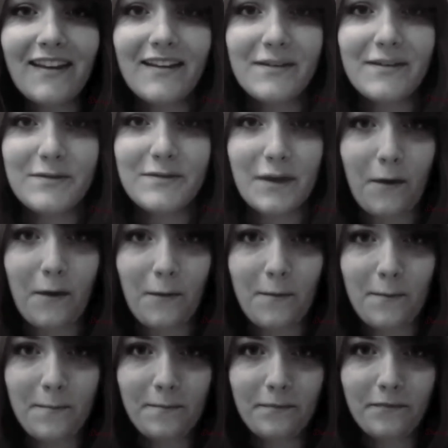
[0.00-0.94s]
So,
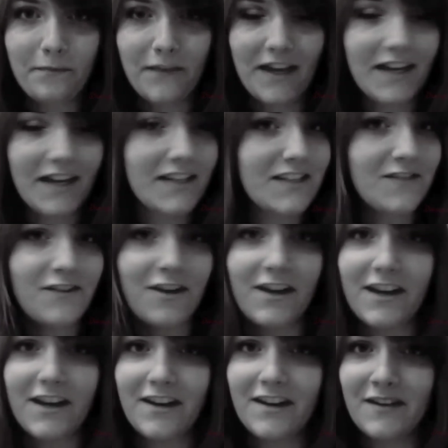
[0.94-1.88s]
I guess if you're
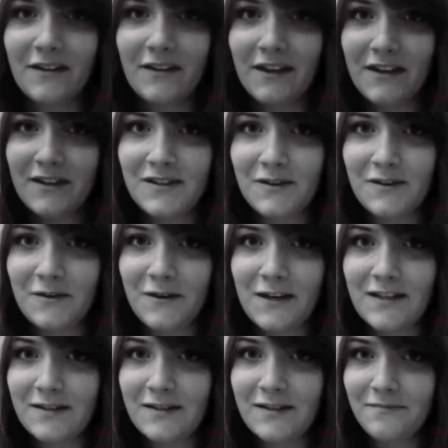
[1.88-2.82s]
here, you like
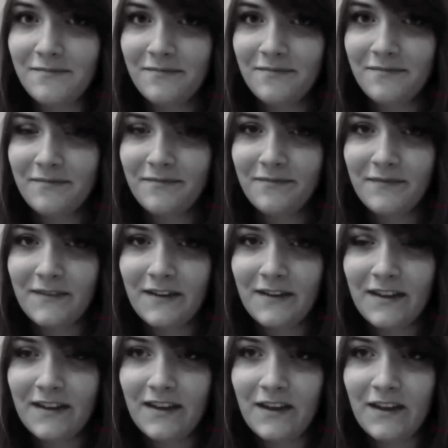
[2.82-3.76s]
stories, hmm?
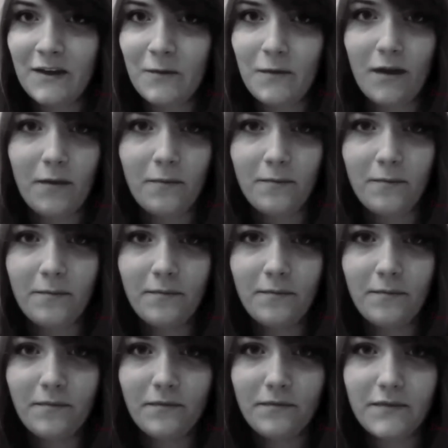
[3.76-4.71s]
Well,
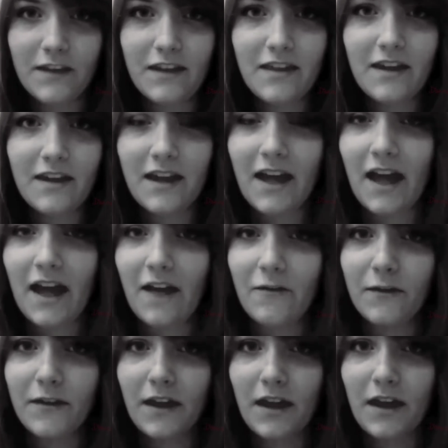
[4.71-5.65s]
I think I have
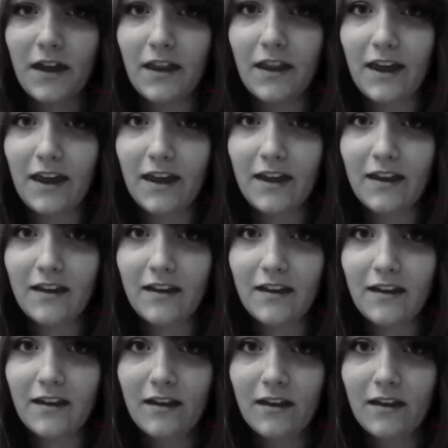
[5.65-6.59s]
one that you'll like.
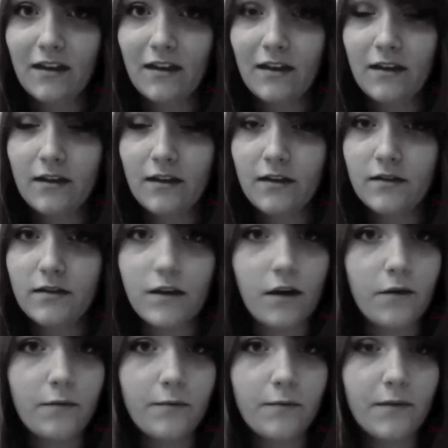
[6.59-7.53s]
So,
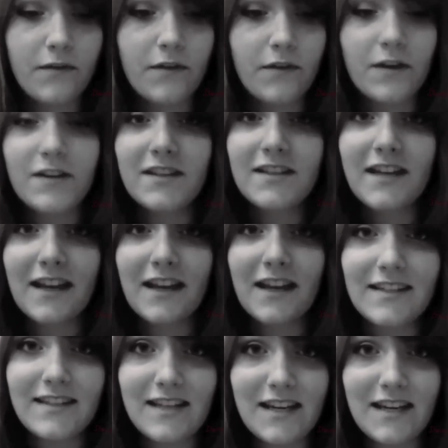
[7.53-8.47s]
if you could just take a
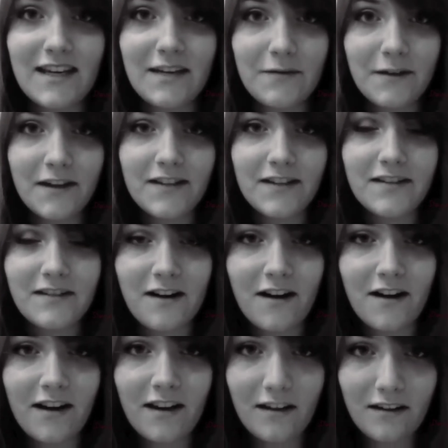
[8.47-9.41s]
seat, we'll get
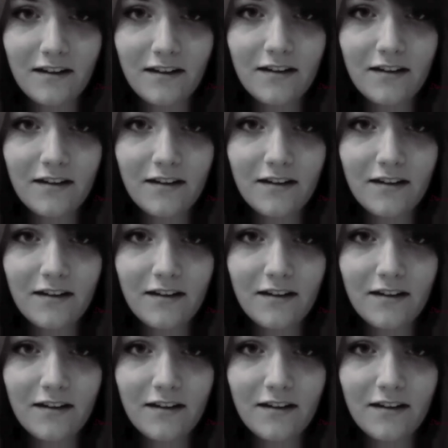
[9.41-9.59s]
started.